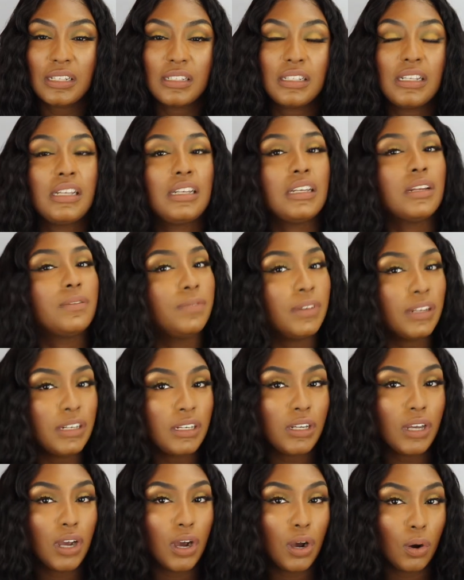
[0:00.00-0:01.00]
In the
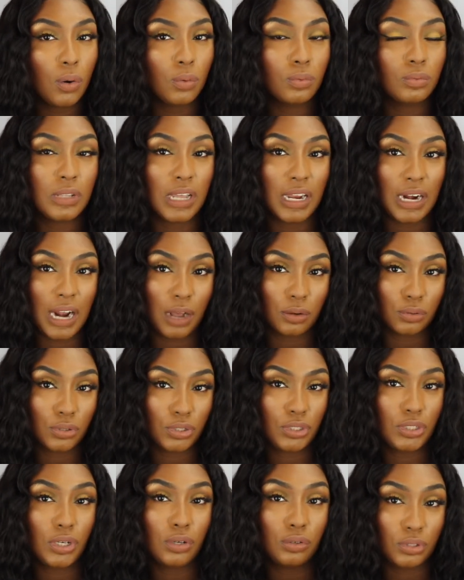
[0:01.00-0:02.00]
video that I'll
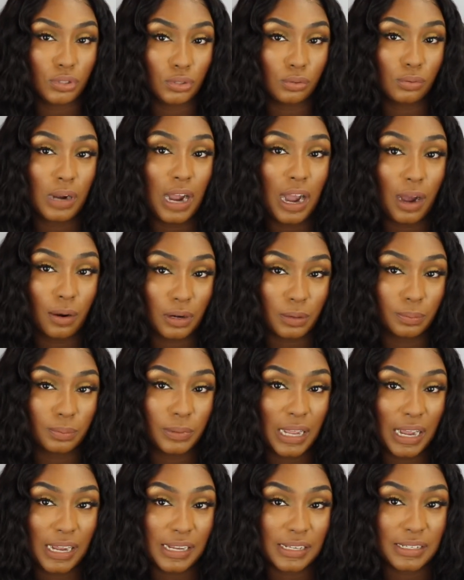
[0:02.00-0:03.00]
show you how it
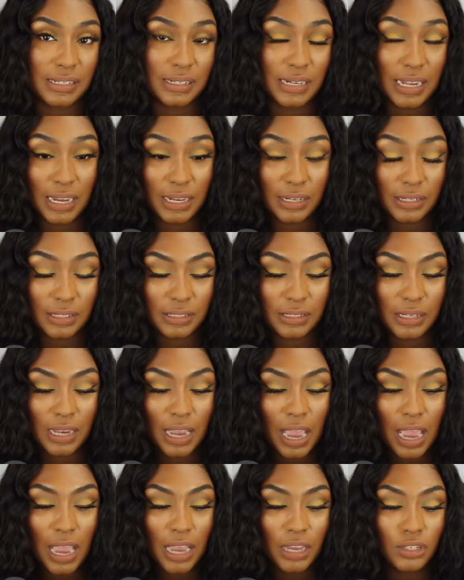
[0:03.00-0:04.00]
applies next,
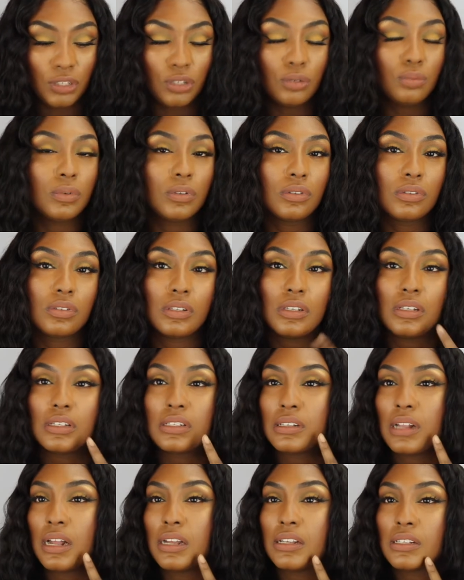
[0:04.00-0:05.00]
you will see a
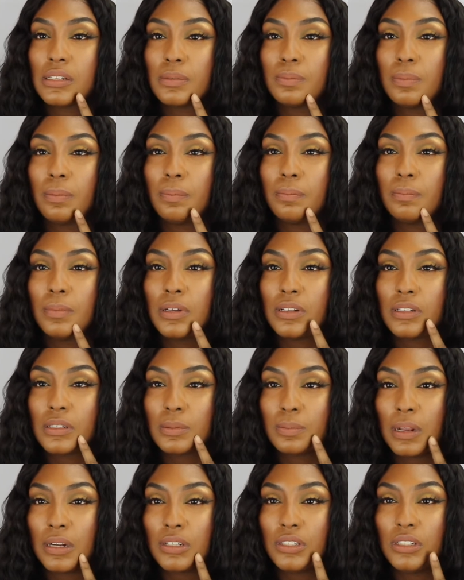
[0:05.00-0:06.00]
slight
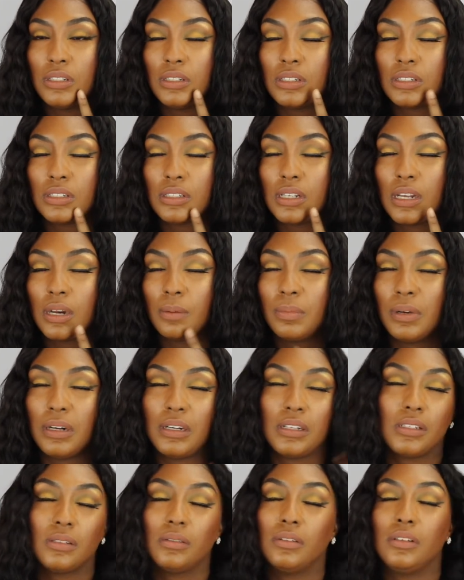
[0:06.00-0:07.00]
splotchiness there, but
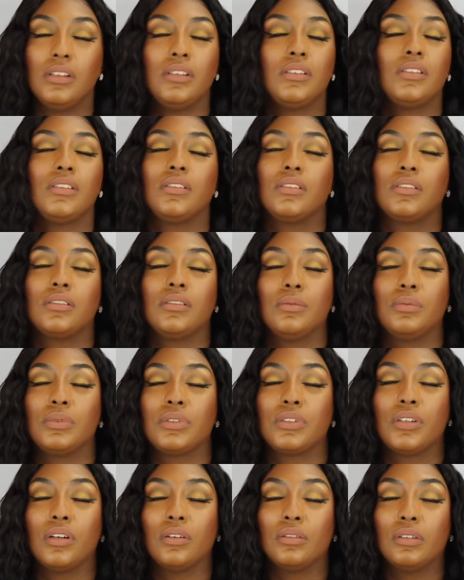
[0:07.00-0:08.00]
it
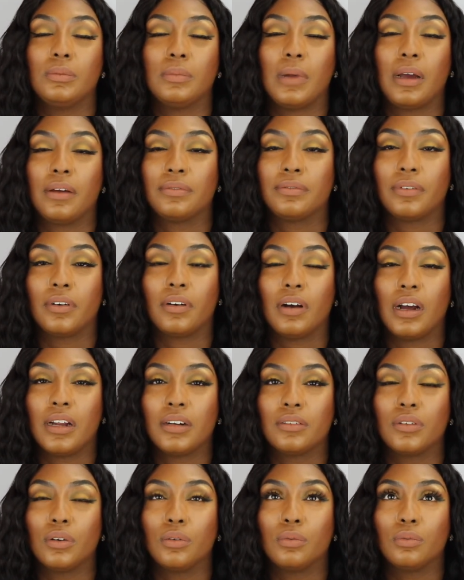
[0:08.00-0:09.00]
was totally my fault. I
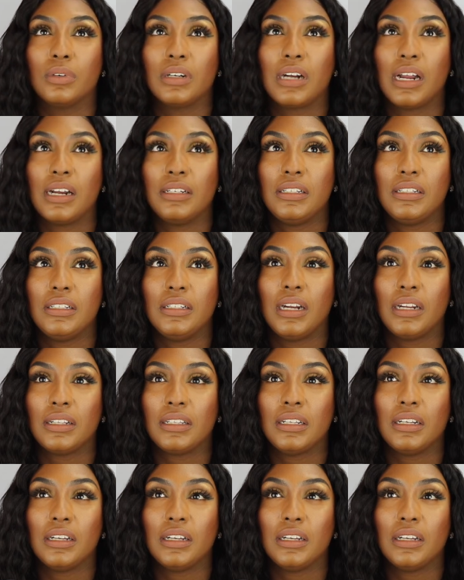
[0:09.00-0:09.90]
don't know what I did. I